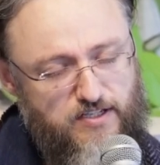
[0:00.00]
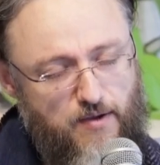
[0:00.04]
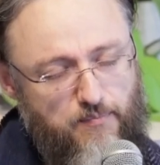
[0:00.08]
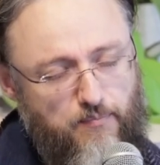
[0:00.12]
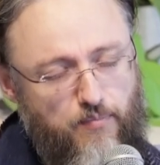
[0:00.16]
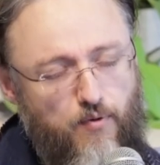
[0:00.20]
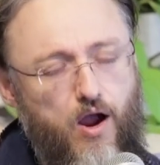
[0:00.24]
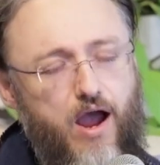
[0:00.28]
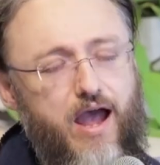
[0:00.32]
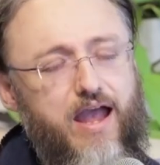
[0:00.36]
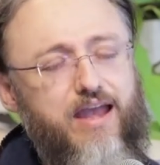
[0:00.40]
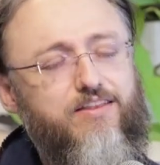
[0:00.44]
I
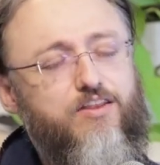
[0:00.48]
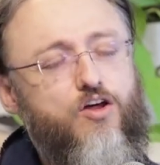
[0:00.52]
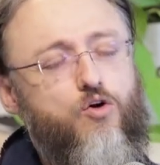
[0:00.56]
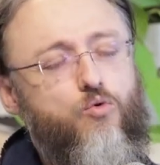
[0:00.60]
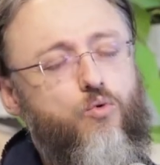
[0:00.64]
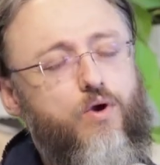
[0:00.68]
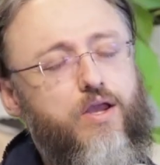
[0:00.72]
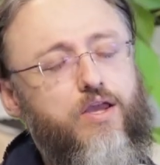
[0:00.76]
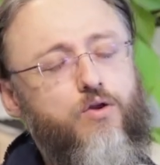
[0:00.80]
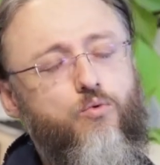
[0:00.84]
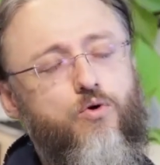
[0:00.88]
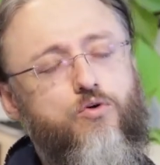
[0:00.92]
pray that
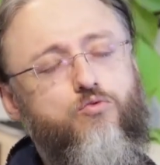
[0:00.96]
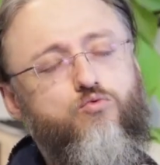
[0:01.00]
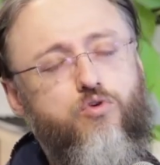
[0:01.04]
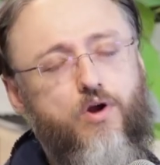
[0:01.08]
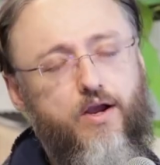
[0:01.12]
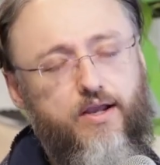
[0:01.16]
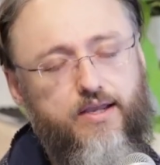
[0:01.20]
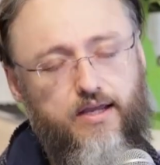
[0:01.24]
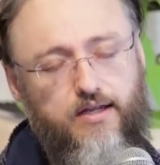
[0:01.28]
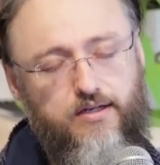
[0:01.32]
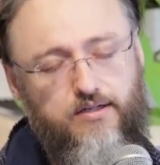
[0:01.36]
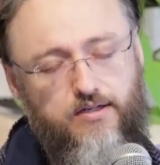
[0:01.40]
we would
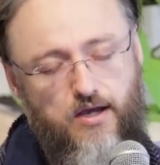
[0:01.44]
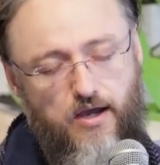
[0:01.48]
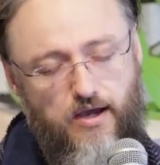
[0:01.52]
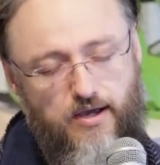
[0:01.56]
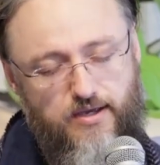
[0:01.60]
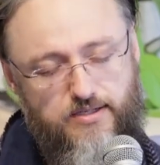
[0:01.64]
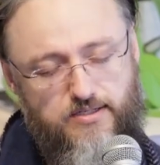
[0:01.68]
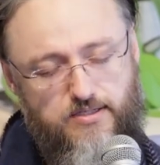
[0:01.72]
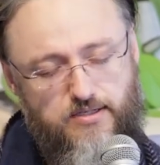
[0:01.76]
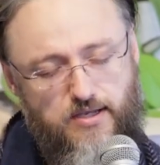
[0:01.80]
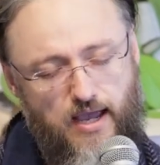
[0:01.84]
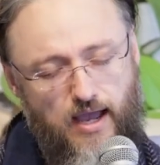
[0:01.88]

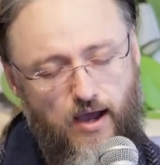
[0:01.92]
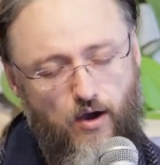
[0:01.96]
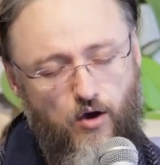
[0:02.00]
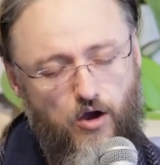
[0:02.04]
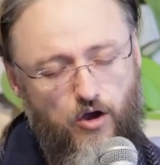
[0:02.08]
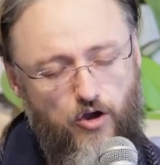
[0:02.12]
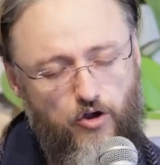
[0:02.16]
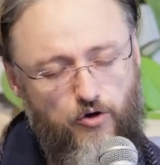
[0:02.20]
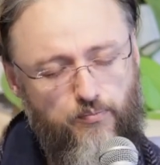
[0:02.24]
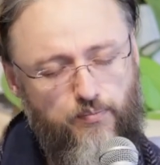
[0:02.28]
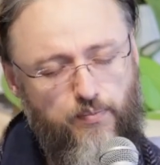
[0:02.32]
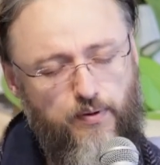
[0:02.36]
recognize our
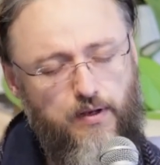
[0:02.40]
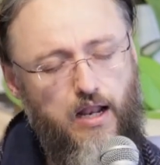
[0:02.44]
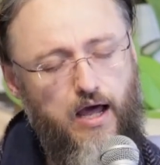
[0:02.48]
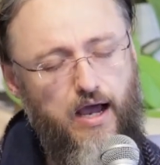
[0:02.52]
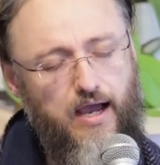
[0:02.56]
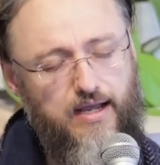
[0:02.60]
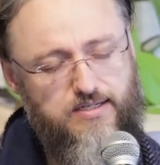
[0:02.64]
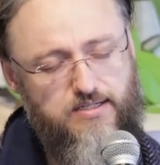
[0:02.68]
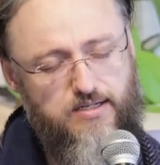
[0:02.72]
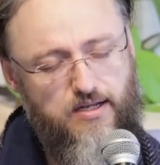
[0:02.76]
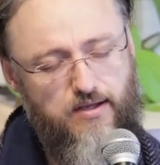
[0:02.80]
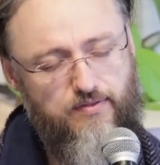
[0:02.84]
own
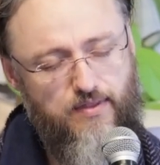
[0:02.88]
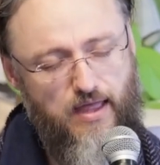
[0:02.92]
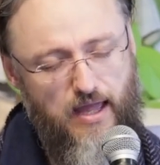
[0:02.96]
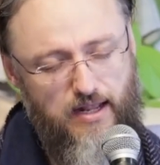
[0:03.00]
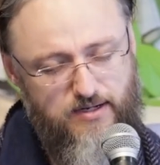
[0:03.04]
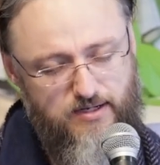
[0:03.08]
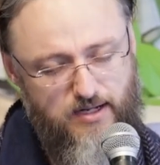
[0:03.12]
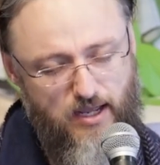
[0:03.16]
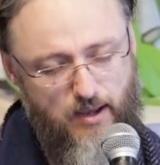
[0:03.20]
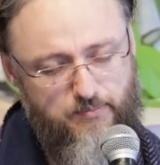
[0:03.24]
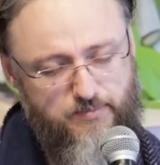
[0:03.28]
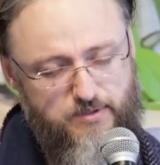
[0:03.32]
plight in
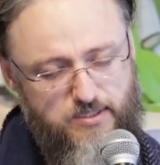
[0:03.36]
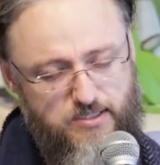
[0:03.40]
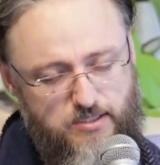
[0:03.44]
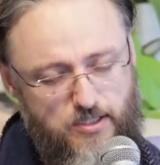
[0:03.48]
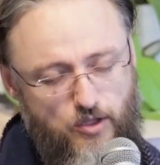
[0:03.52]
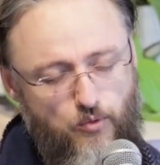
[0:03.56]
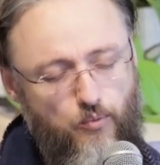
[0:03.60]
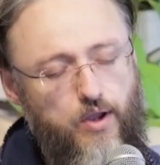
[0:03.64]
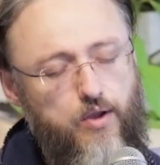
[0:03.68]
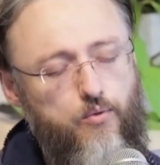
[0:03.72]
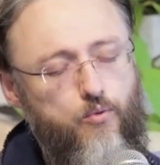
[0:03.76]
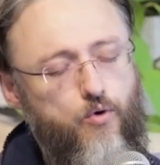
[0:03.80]
that depth,
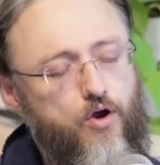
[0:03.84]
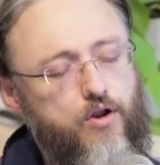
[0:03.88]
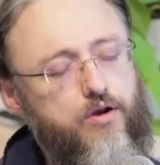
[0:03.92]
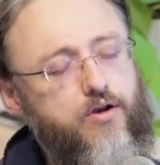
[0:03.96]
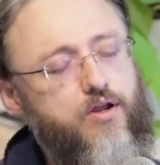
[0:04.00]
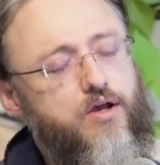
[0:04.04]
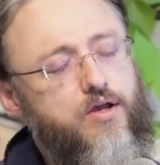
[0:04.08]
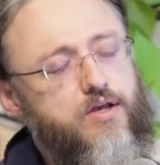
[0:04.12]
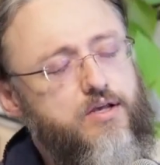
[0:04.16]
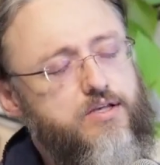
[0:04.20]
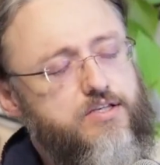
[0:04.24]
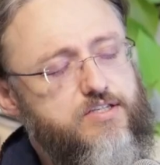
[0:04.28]
so that we
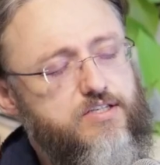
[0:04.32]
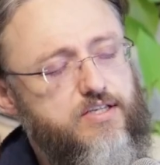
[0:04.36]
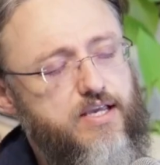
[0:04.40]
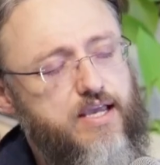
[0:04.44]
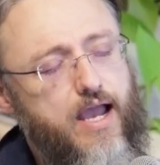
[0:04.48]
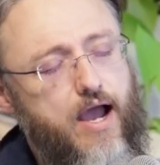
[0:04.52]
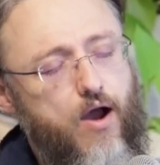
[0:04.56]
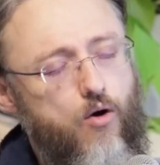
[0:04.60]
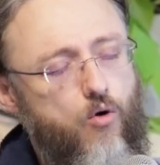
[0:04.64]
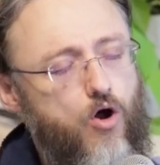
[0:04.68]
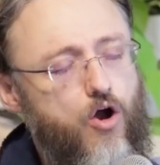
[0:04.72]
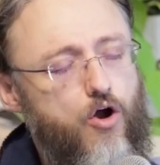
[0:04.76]
would
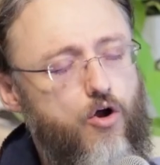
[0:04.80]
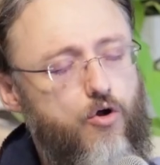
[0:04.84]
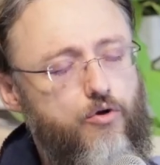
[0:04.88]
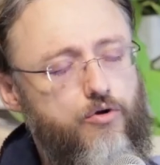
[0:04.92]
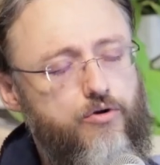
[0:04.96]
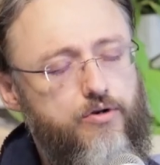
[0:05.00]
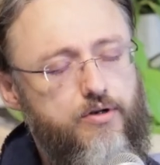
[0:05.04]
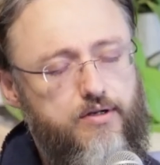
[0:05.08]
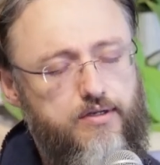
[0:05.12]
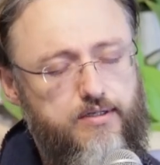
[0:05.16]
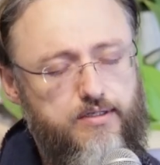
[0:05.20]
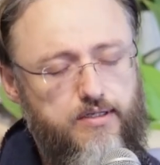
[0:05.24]
see our
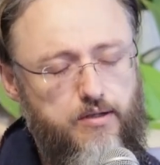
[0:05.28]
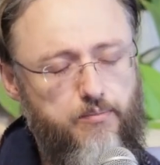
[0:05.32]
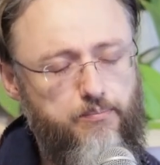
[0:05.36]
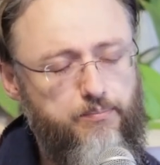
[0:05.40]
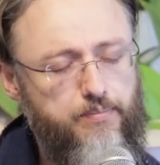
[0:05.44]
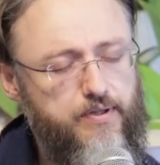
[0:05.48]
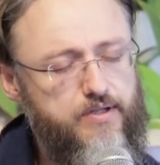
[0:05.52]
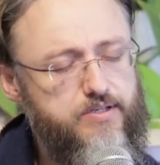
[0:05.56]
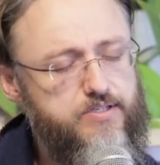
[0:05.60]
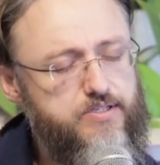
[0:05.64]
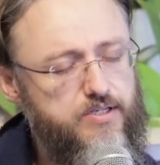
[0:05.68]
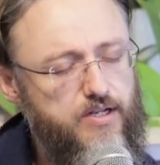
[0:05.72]
own
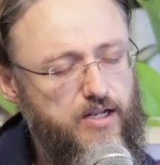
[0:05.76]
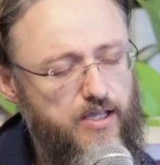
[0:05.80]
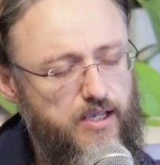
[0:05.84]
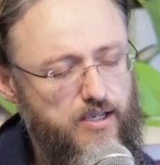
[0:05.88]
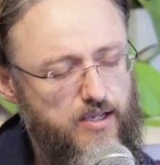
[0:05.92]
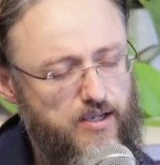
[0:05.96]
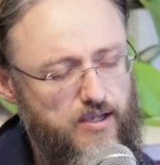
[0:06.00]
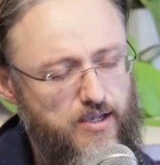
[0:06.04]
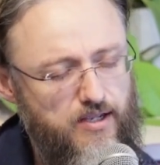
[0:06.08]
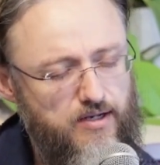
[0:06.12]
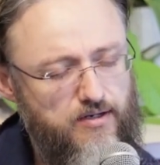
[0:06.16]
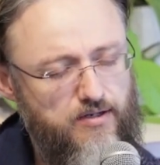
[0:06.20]

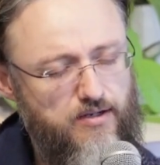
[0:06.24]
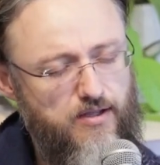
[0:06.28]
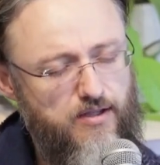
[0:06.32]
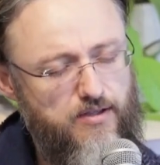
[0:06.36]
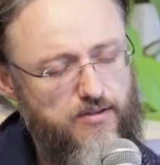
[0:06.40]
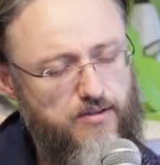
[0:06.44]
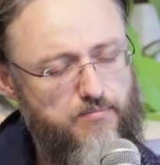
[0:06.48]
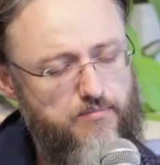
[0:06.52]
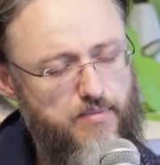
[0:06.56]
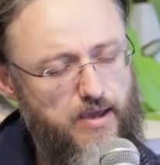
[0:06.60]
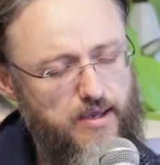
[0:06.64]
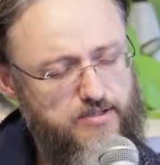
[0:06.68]
complicity in
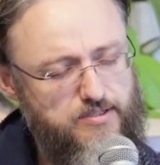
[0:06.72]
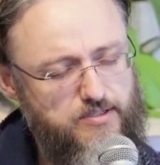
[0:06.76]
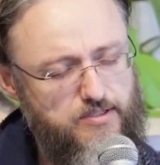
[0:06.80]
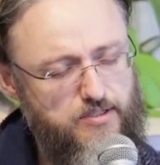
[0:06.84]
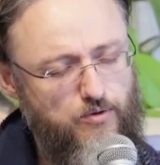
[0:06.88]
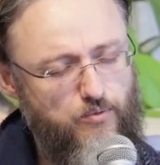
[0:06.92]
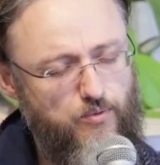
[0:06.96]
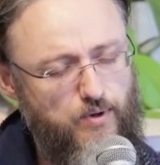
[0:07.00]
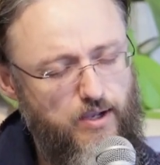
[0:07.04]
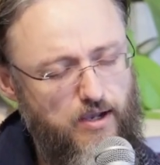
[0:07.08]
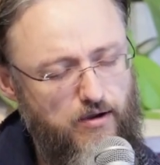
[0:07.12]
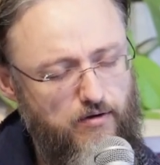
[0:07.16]
the mess
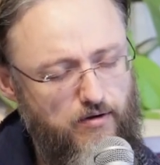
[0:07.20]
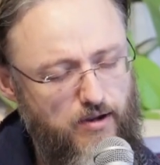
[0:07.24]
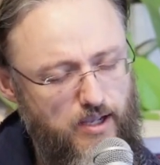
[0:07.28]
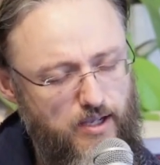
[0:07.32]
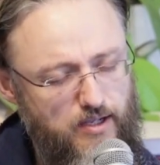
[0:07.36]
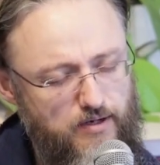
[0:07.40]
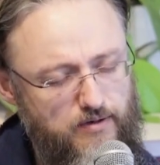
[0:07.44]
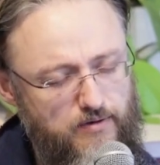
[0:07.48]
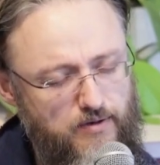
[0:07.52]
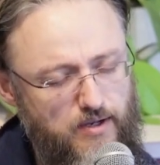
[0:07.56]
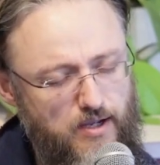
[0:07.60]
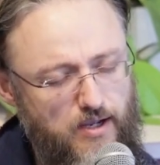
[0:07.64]
that we are
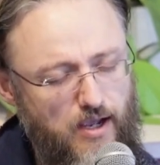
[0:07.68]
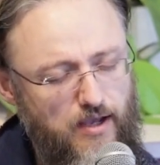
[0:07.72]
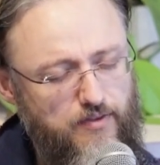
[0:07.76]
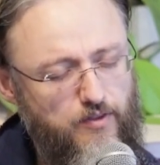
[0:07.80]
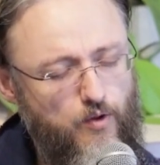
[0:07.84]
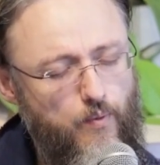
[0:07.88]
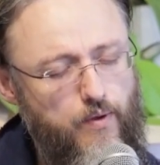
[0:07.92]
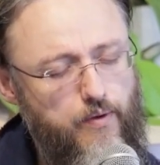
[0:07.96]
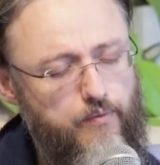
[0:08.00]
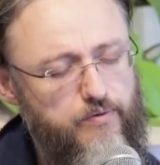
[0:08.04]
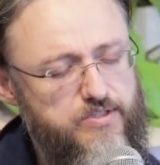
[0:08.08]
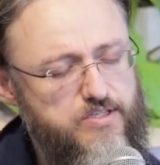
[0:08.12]
in, and
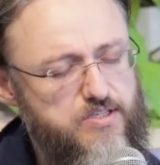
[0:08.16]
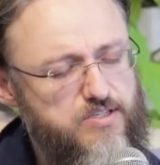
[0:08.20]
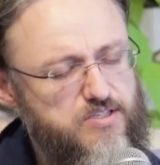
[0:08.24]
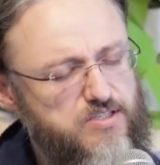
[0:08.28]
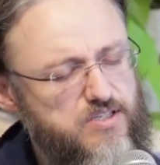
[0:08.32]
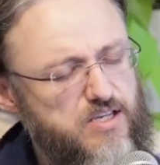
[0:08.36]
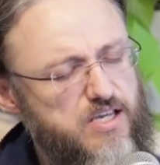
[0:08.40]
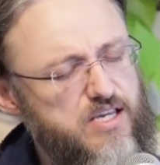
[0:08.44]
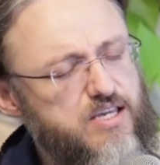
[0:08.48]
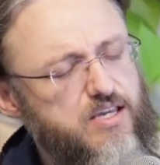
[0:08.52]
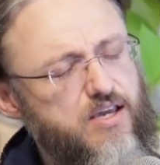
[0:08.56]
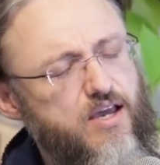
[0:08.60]
that we would
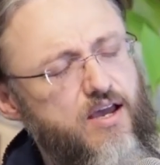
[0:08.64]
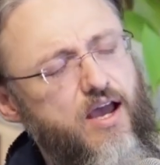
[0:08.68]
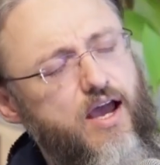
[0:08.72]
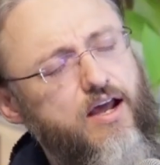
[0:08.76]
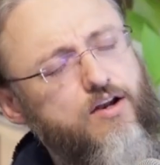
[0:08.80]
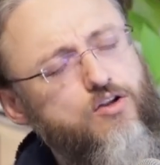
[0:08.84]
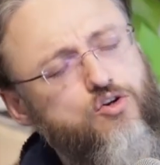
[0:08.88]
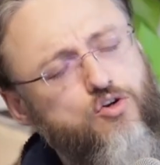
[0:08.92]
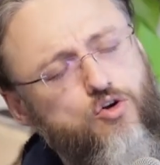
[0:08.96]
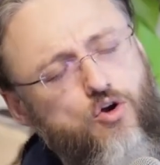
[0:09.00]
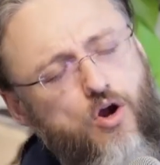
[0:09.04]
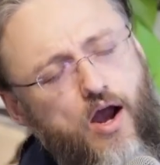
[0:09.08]
seek
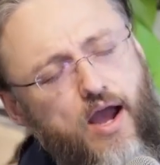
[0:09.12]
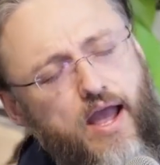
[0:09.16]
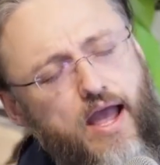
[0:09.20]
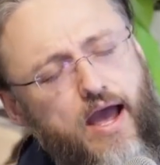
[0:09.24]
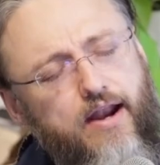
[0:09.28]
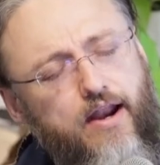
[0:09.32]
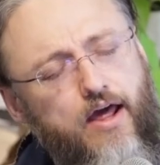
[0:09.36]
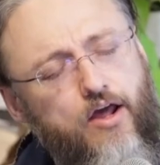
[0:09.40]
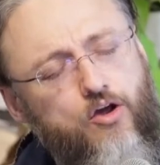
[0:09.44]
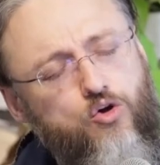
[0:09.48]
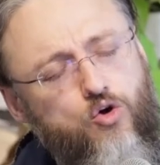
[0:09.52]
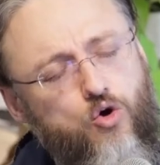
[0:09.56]
and cry
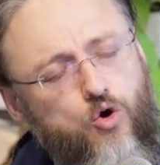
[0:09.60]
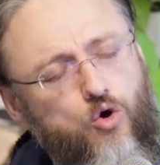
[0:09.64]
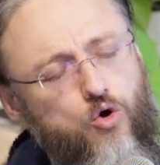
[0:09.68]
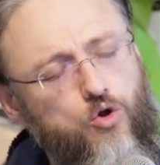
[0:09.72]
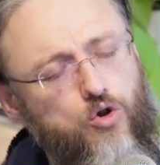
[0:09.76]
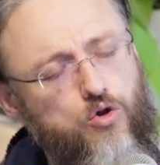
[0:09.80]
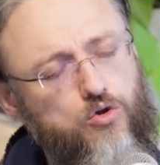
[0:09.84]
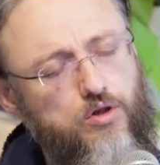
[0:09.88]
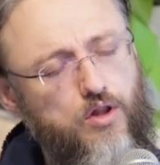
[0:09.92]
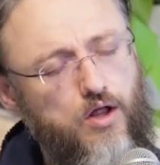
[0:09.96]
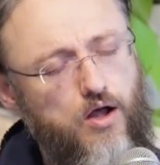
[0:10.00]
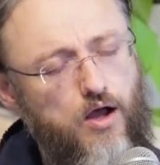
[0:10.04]
out and
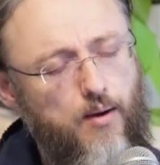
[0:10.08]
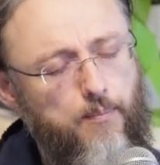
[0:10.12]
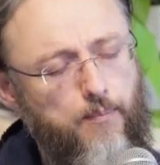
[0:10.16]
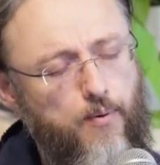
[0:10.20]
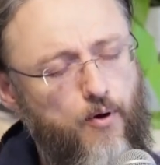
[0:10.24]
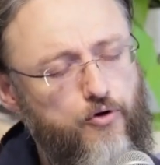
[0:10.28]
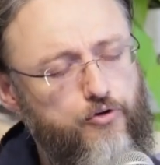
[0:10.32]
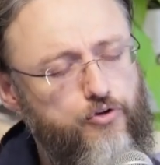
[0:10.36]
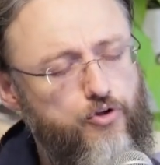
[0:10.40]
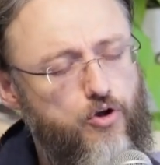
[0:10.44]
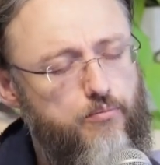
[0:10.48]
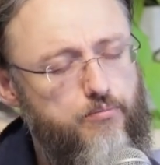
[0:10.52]
call
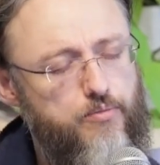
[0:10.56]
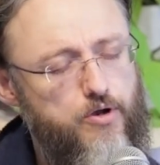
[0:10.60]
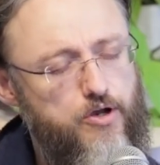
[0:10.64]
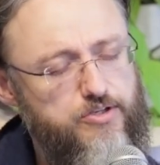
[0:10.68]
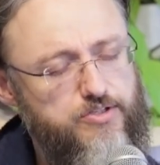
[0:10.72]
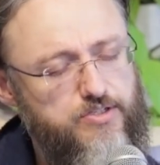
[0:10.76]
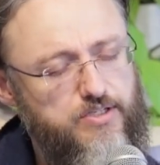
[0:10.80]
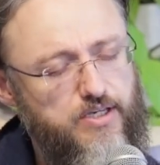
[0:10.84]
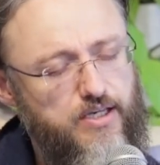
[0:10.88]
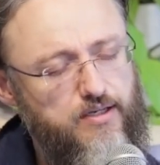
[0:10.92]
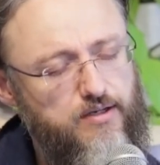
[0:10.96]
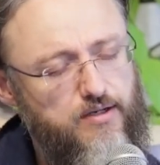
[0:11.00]
upon your
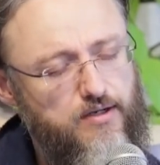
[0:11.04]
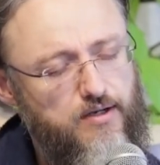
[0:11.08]
mercy,